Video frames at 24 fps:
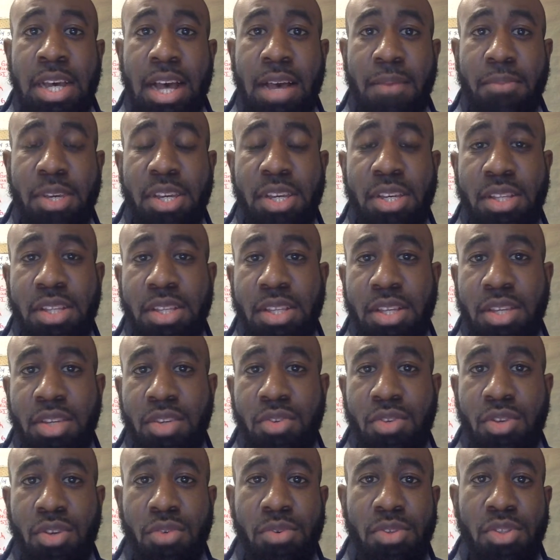
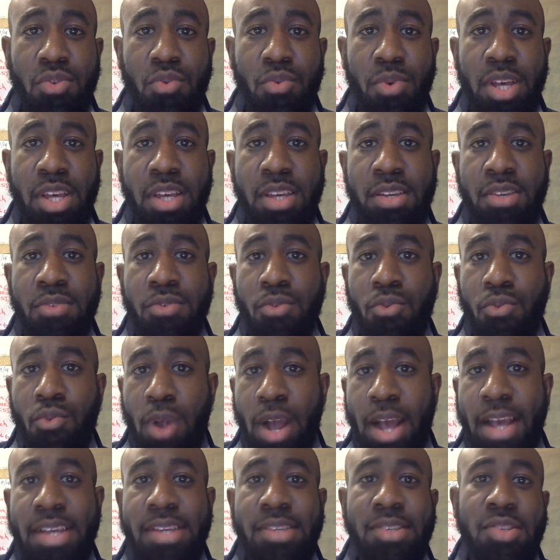in the way
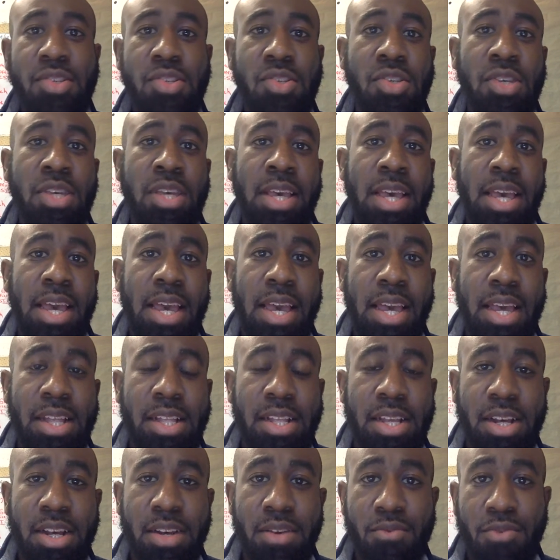rice and
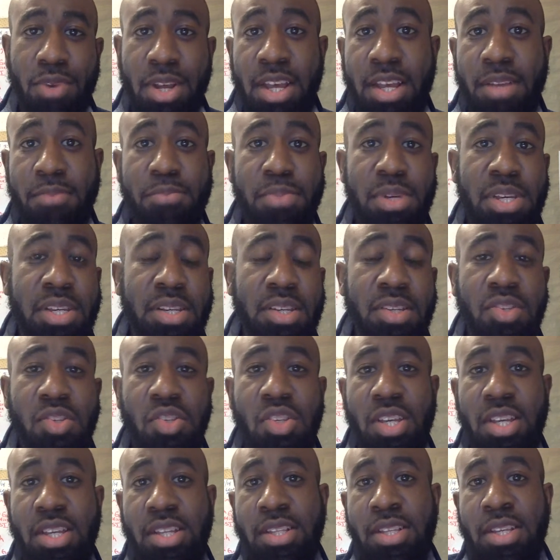red beans
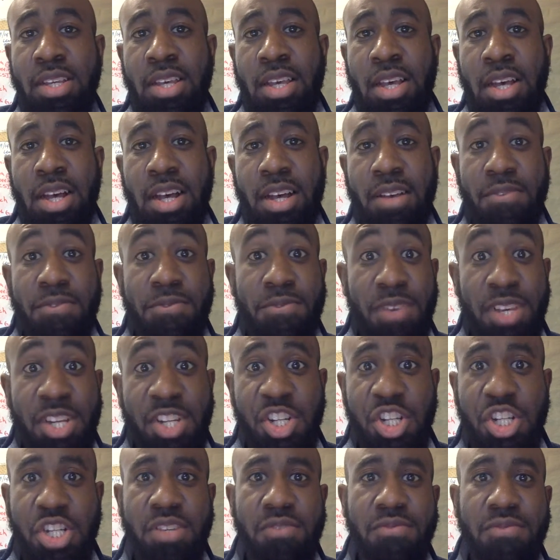and
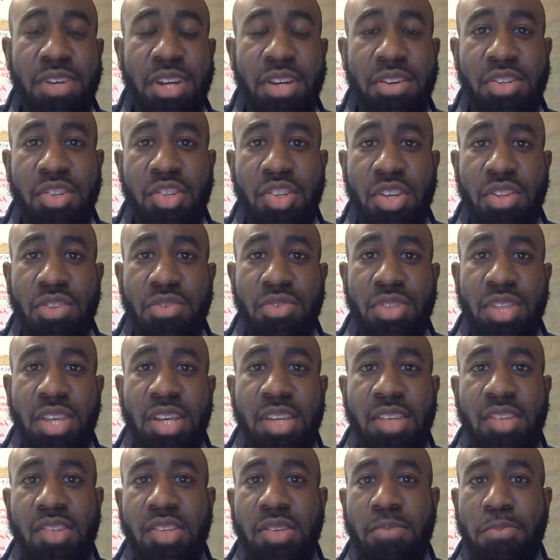fish and various other
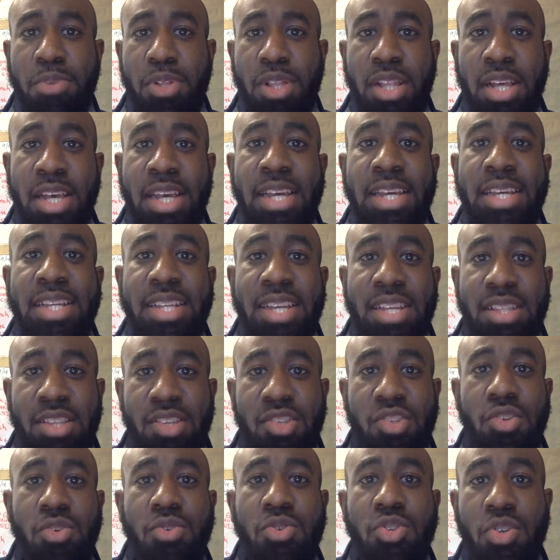things played in the
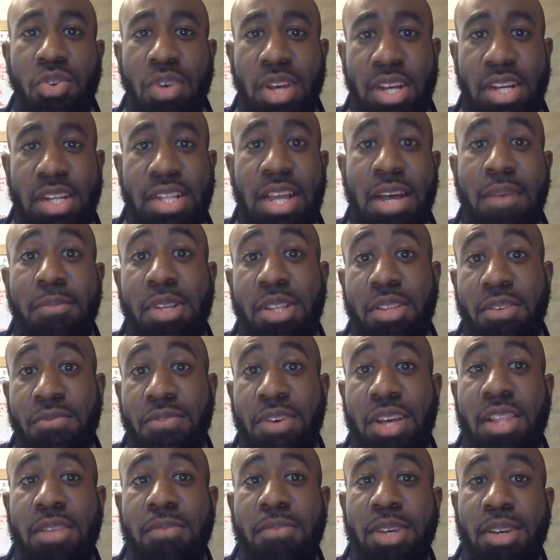socioeconomic
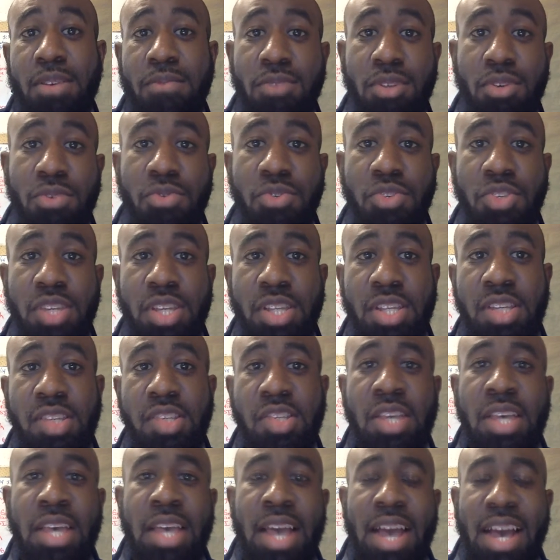development of those cities.
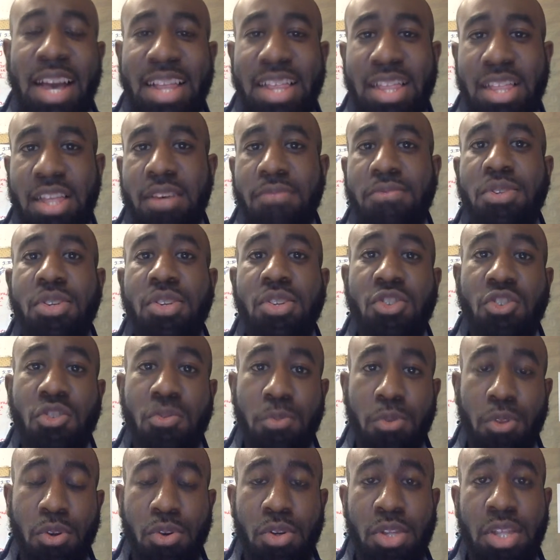I love to
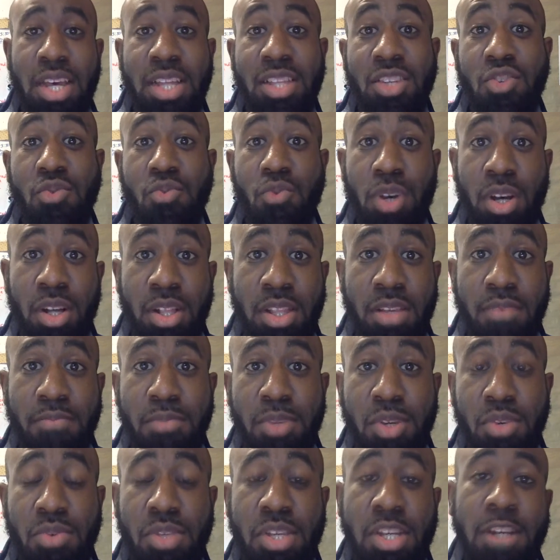explore that as well in
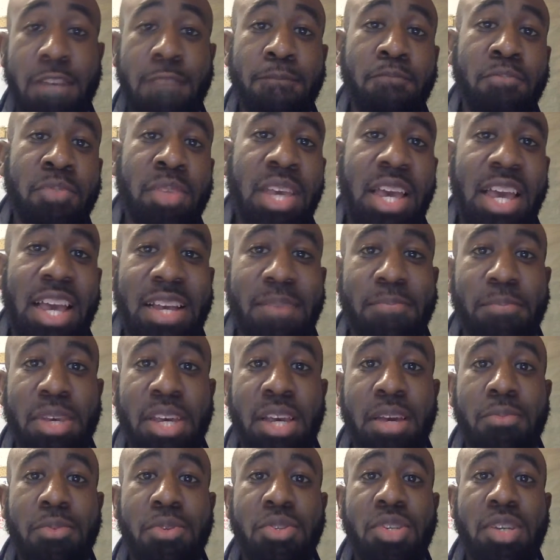Munich and be
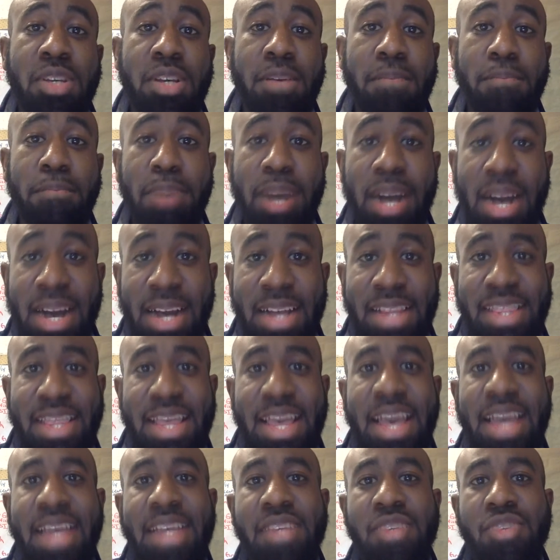able to combine
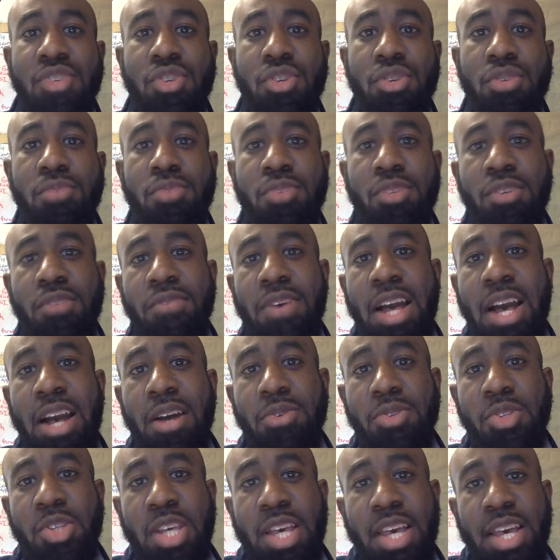that in terms of
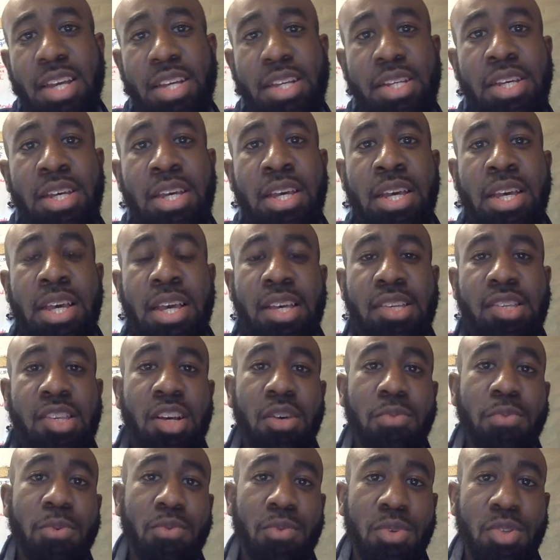how tech is
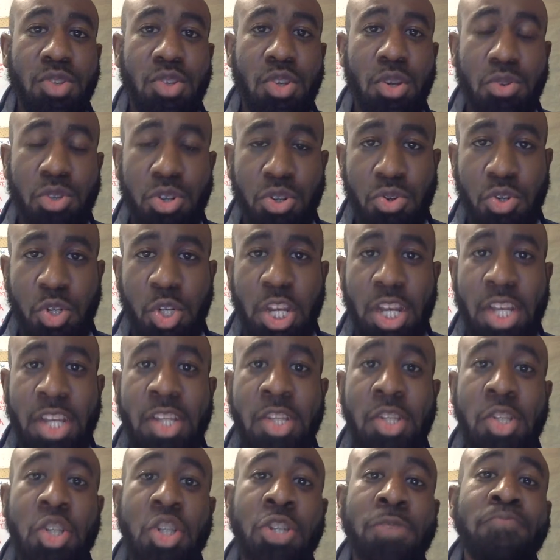helping with social
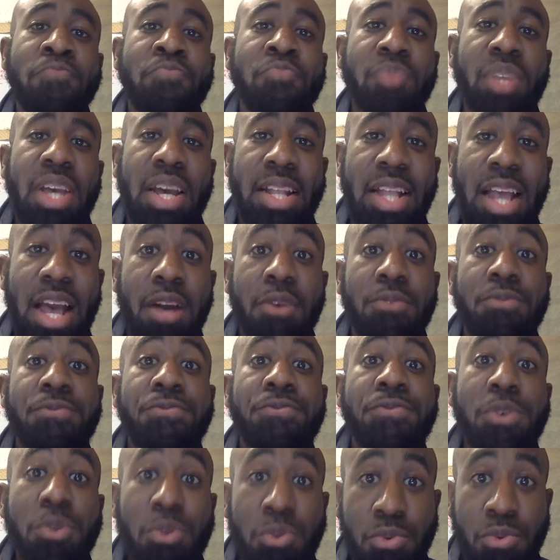change and how
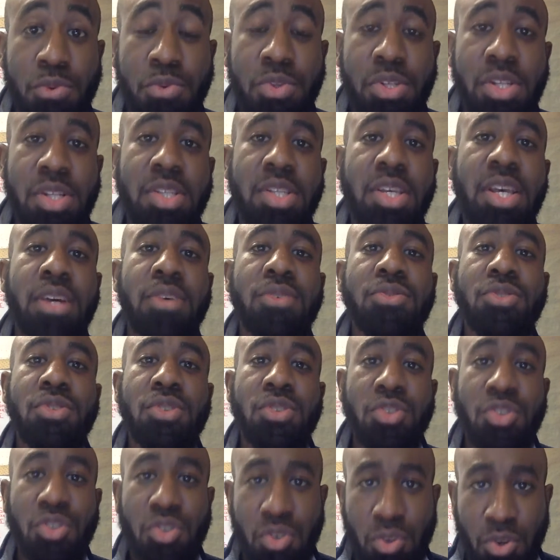food tells the
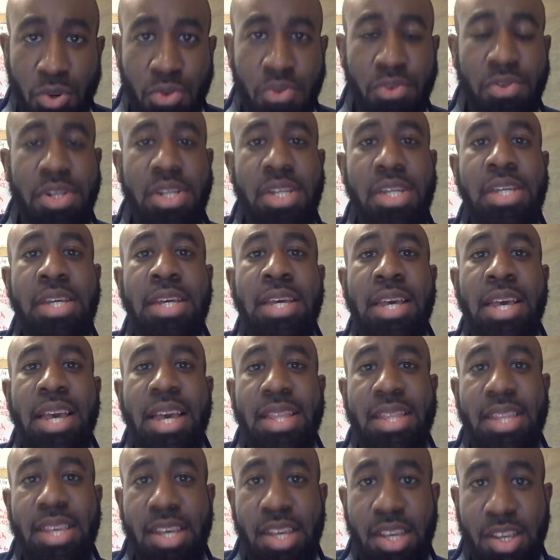story
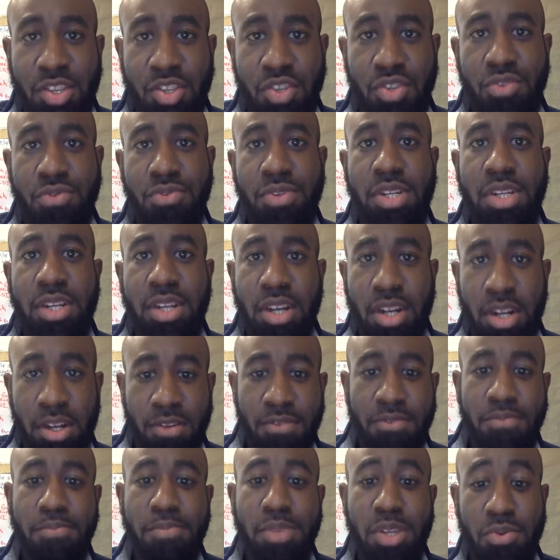and the history
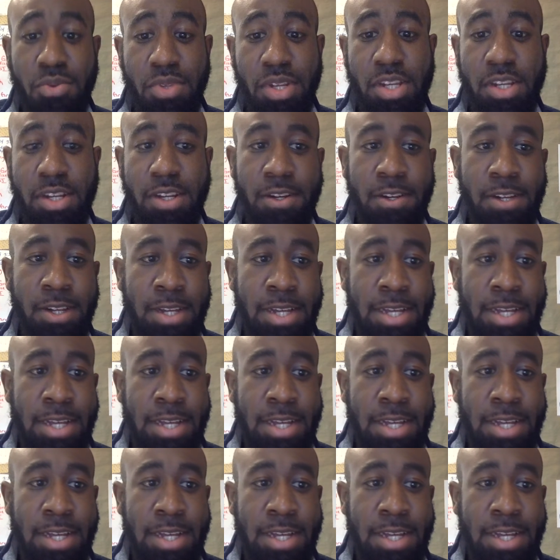of Munich.